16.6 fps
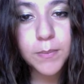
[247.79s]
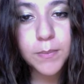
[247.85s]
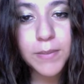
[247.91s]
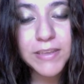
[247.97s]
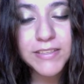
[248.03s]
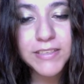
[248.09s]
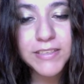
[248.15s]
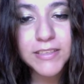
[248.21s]

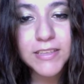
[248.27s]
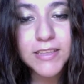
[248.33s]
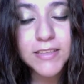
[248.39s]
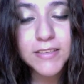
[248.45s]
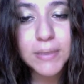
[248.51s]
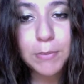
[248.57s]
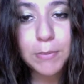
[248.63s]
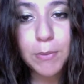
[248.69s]
Basically the
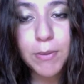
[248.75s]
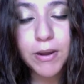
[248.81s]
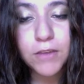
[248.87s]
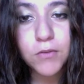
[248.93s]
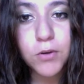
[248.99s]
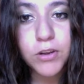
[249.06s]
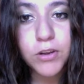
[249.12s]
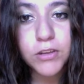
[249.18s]
same amount
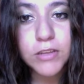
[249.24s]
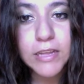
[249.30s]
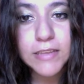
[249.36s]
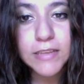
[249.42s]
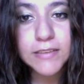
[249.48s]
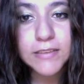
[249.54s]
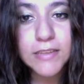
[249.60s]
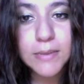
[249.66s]
of oil
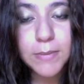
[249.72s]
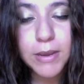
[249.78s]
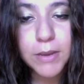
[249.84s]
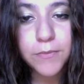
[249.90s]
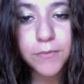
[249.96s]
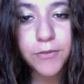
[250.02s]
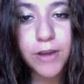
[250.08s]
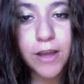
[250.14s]
as the
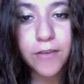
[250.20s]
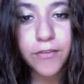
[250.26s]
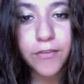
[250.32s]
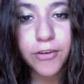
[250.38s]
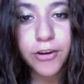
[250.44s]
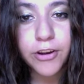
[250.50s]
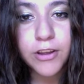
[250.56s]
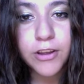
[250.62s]
Makeup
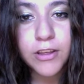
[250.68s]
Forever,